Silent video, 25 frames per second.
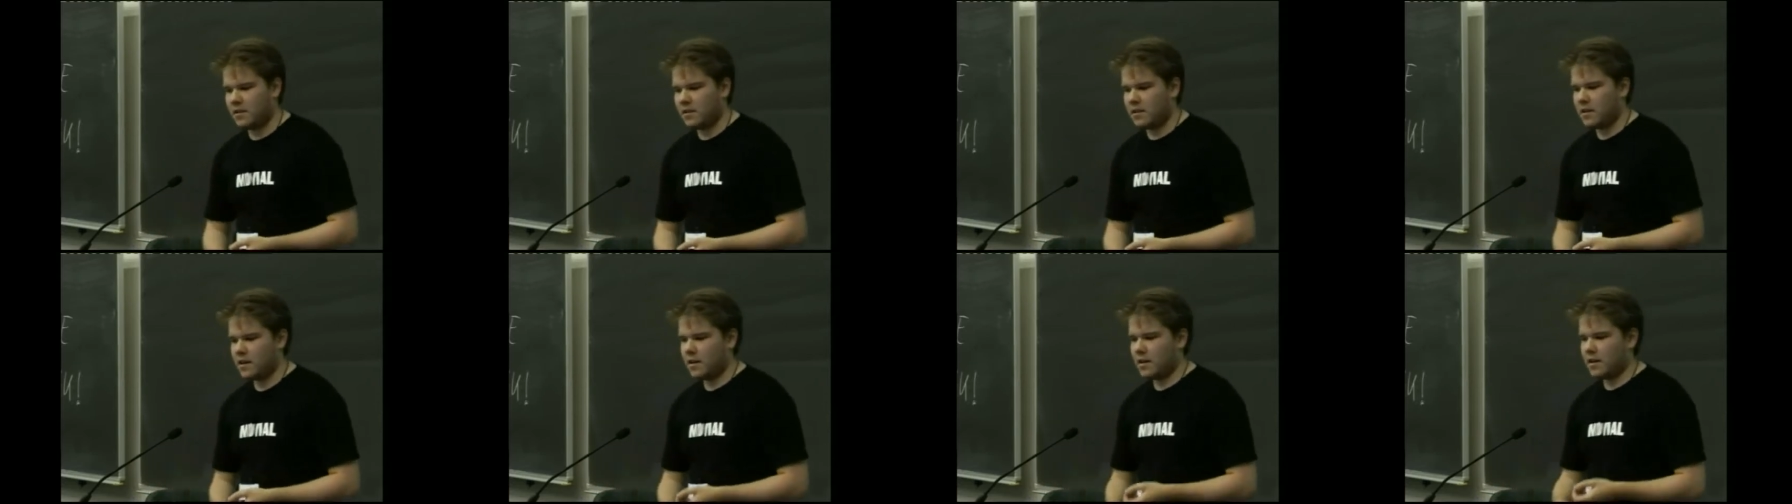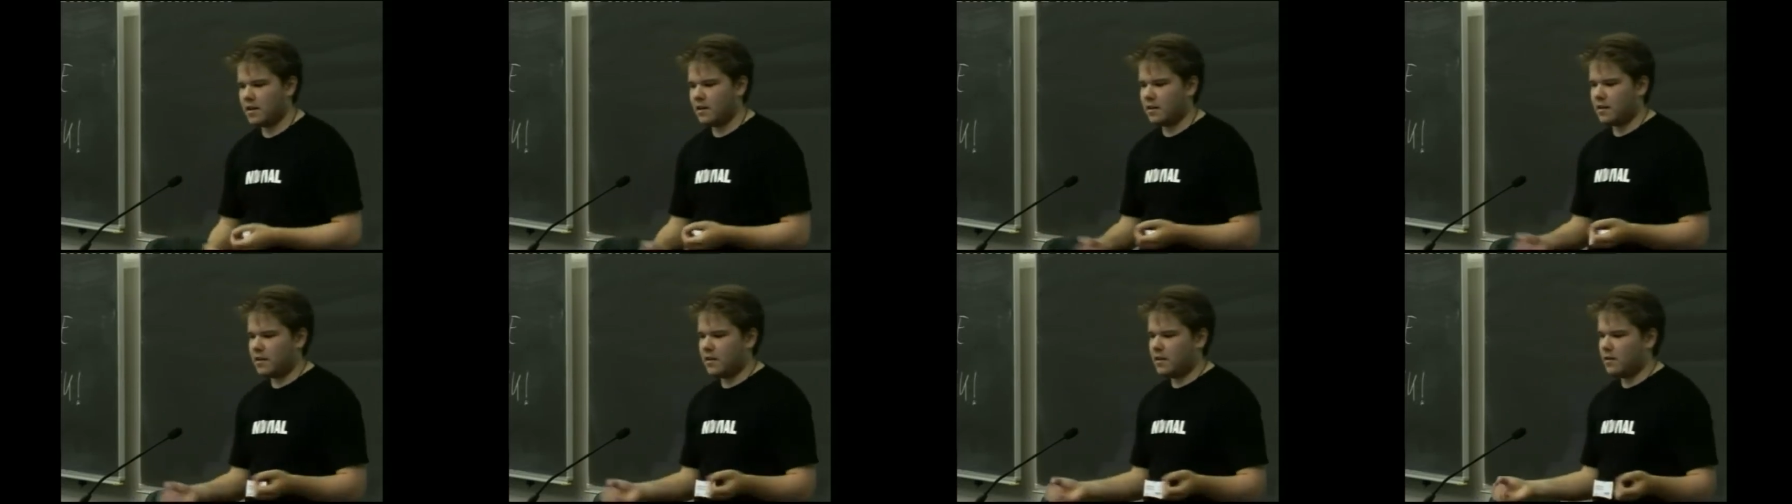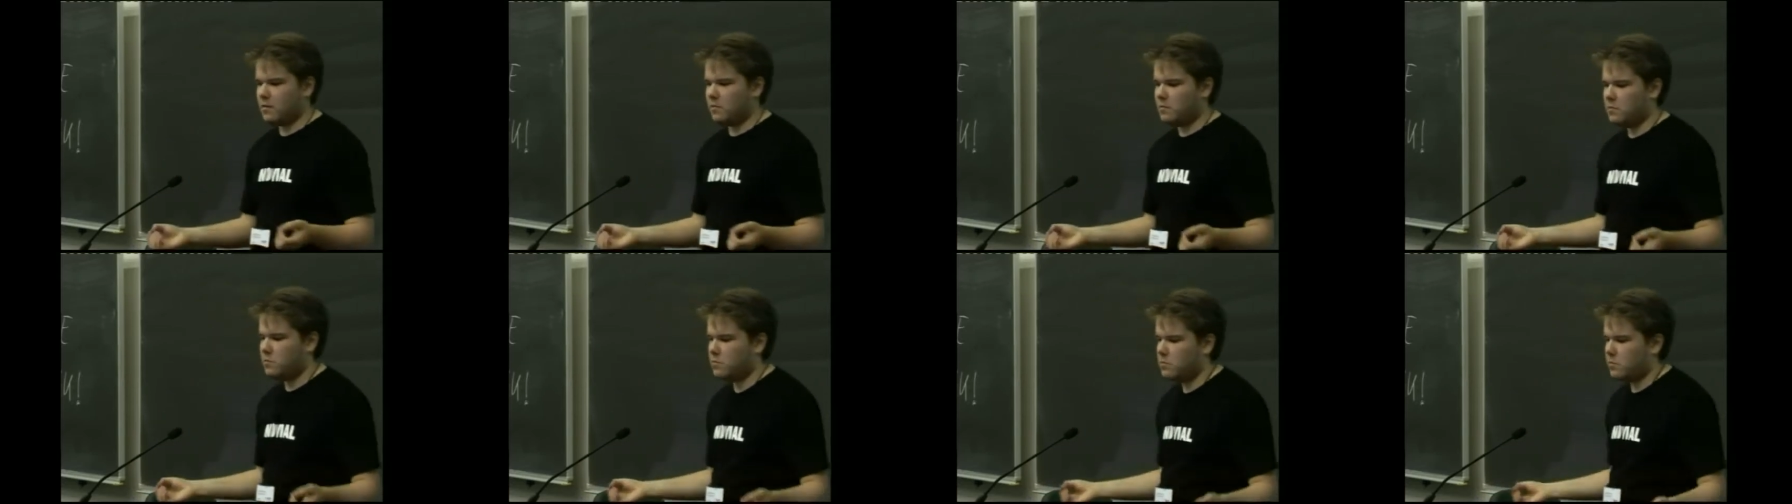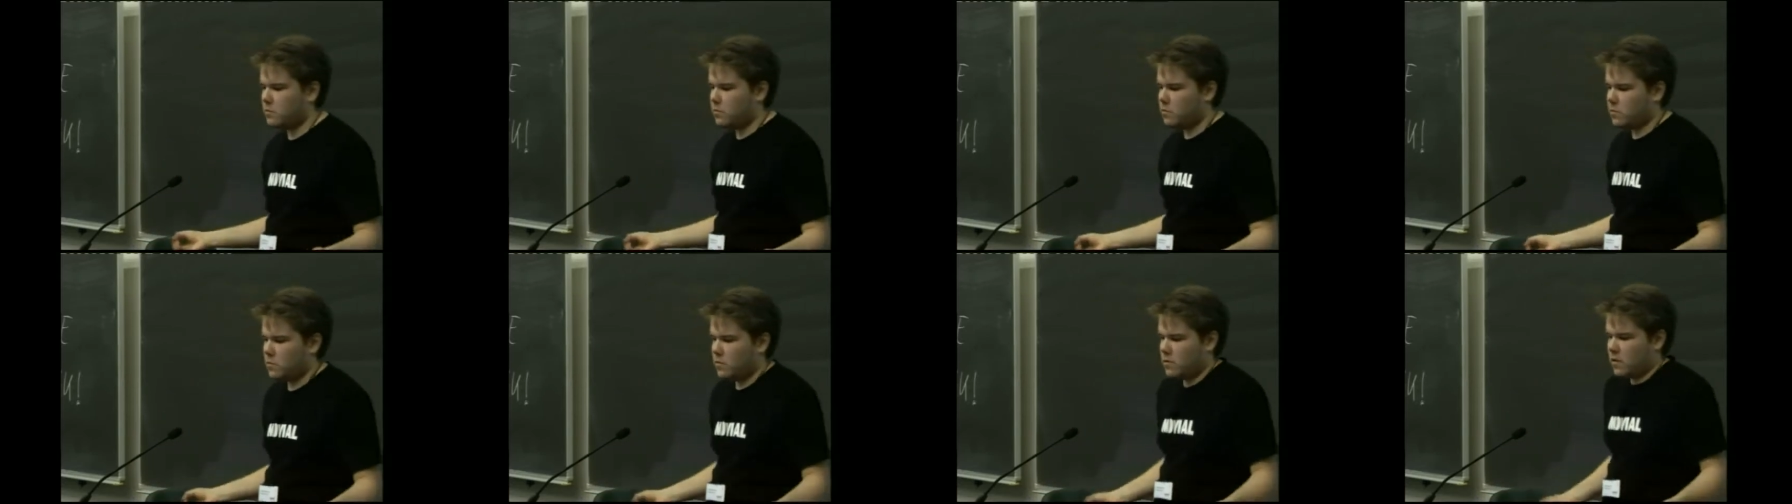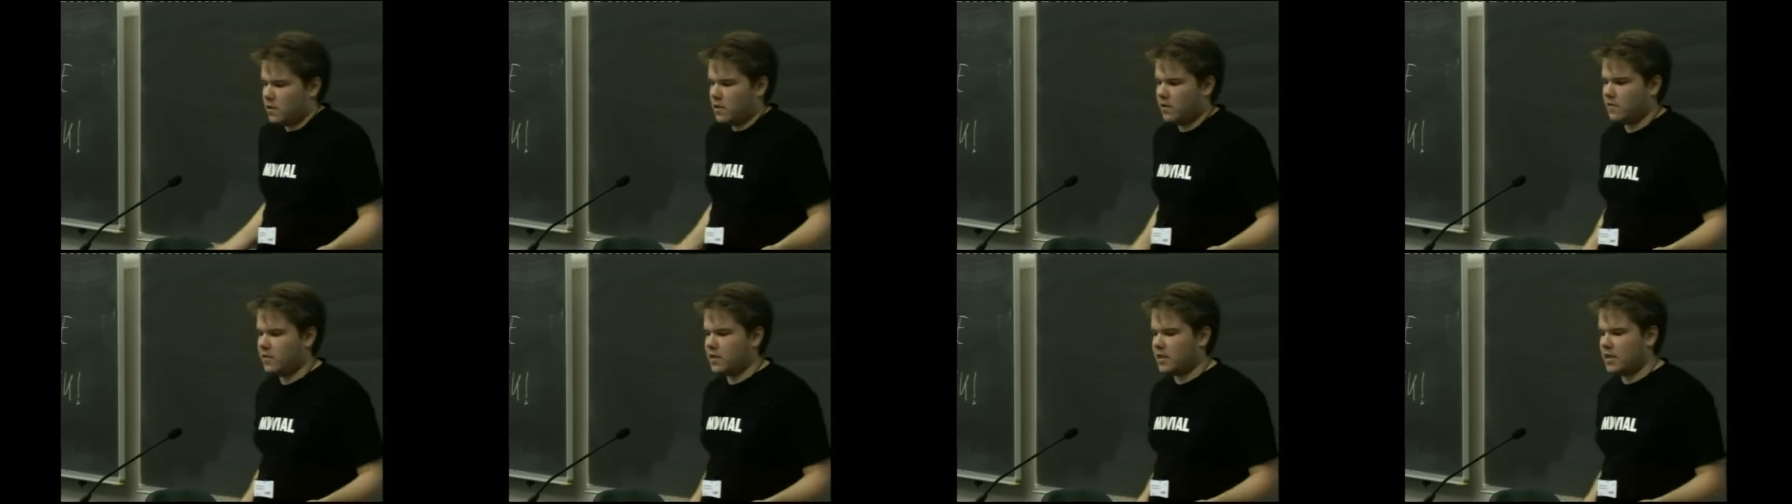and uh,
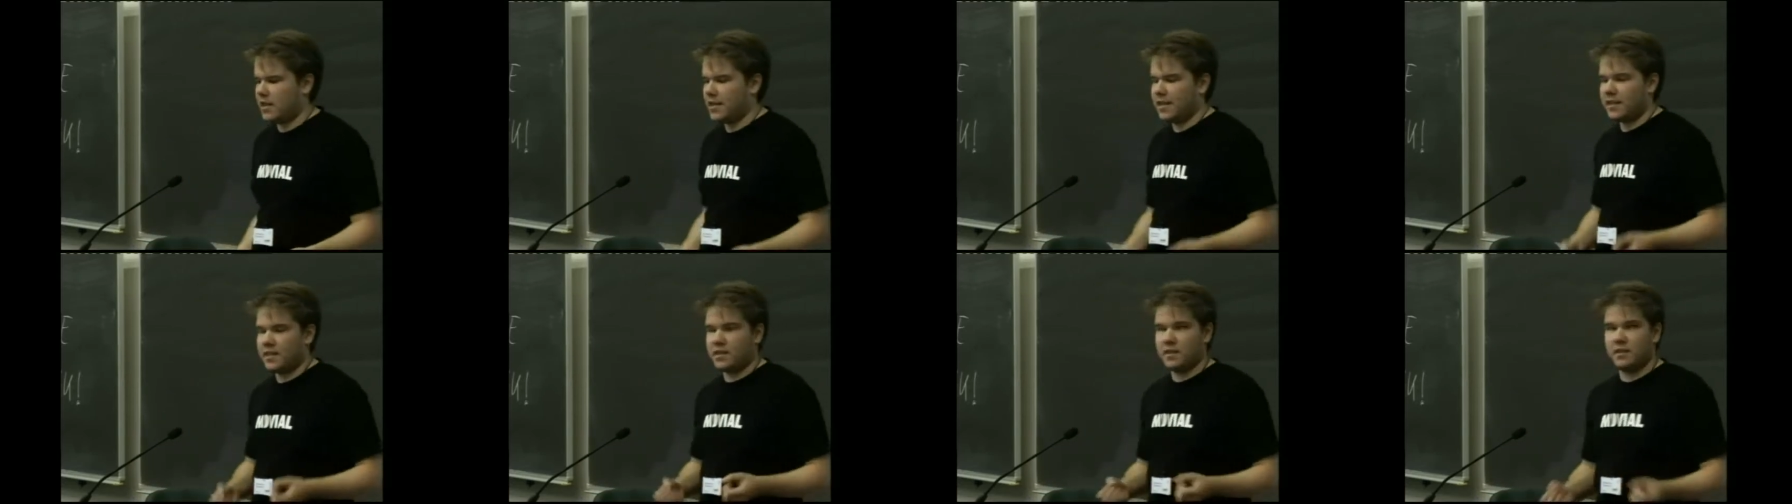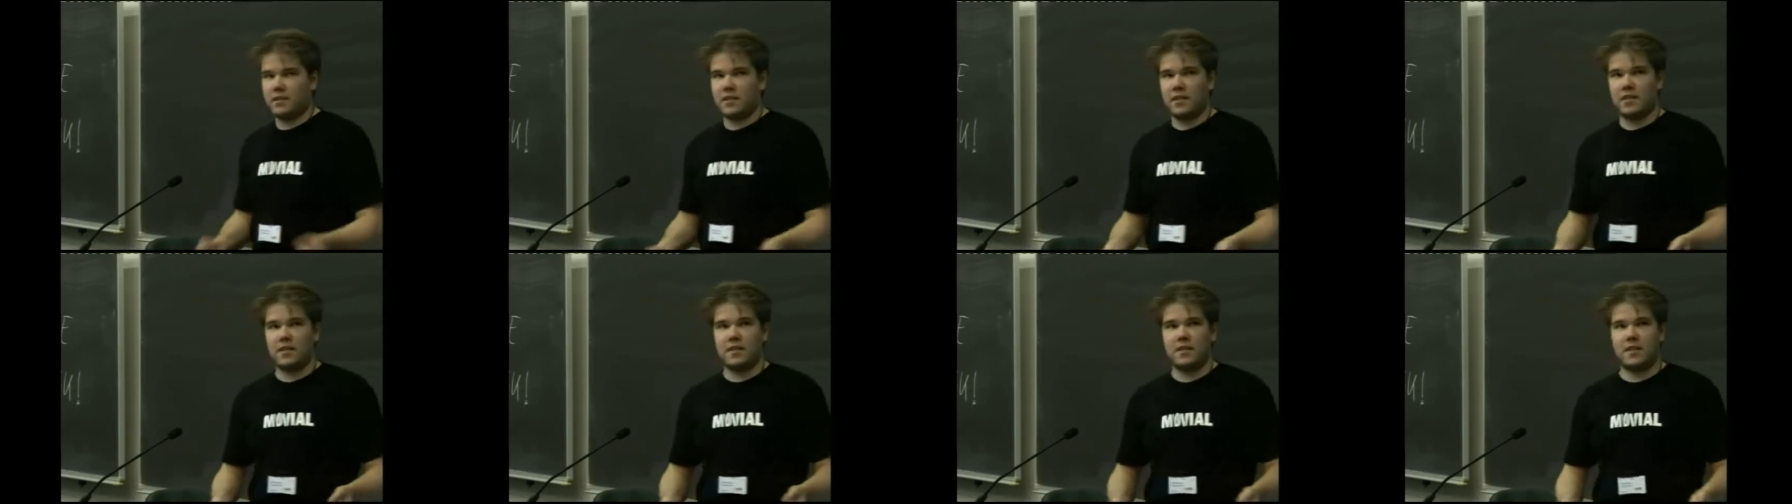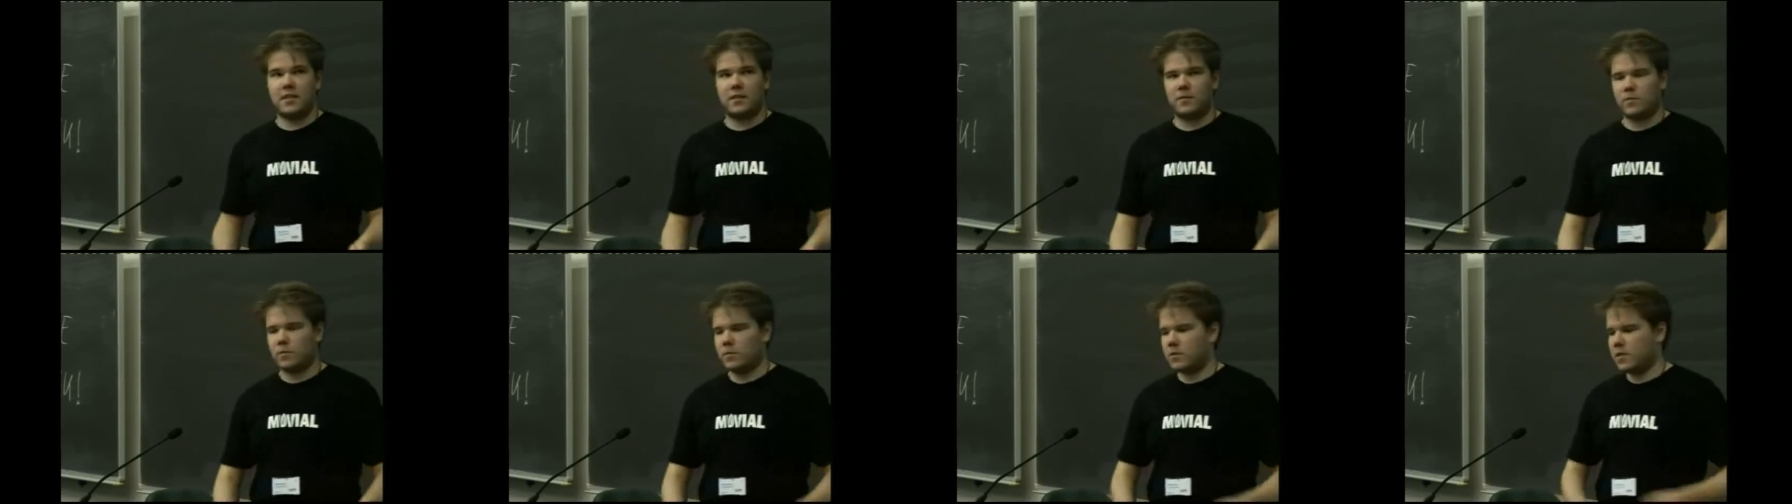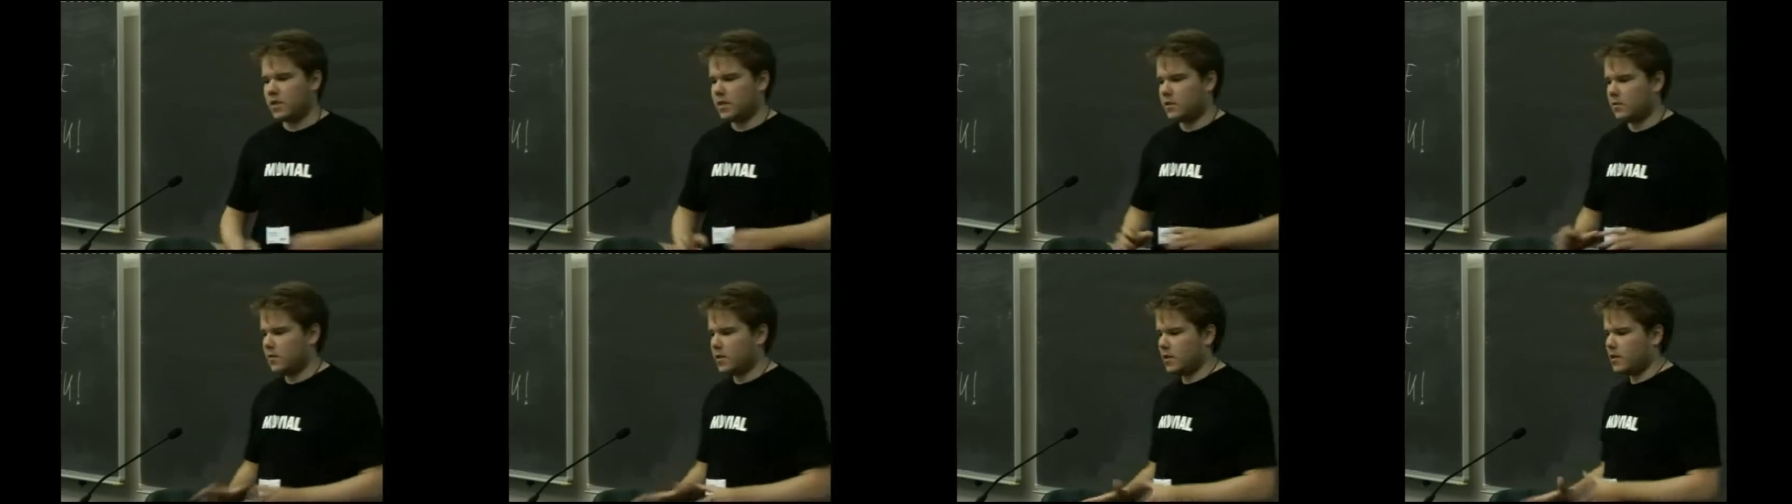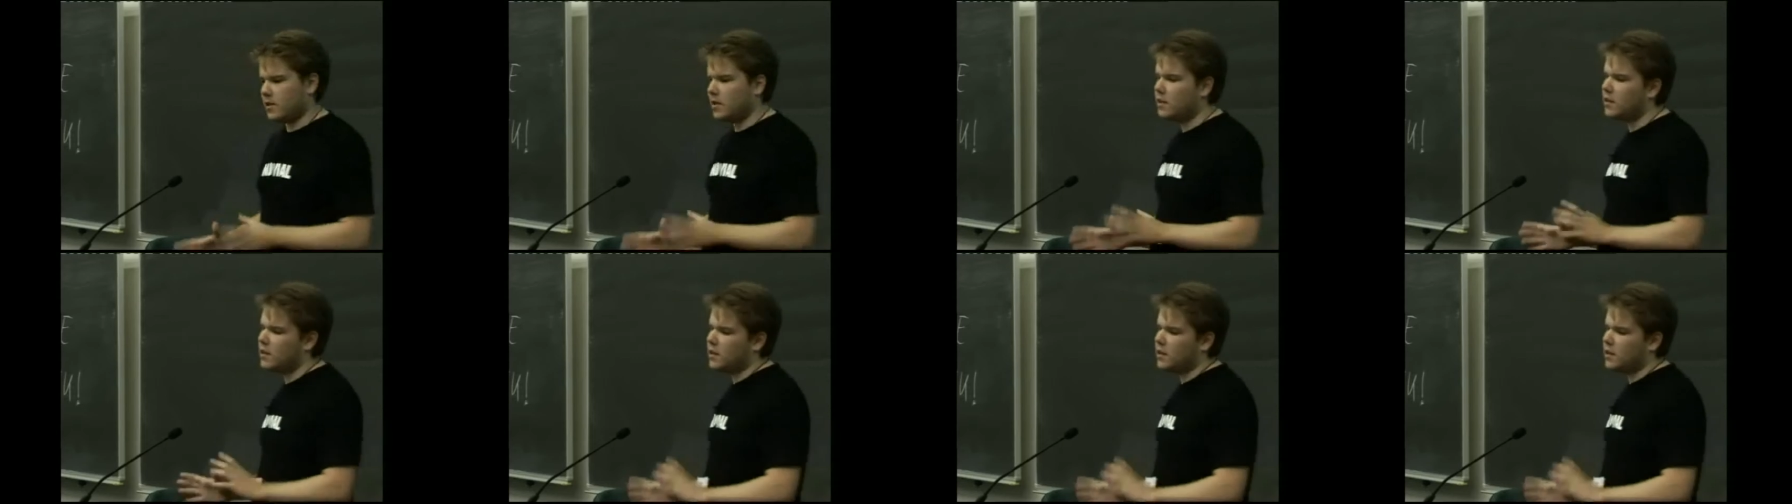it obviously doesn't exist since we are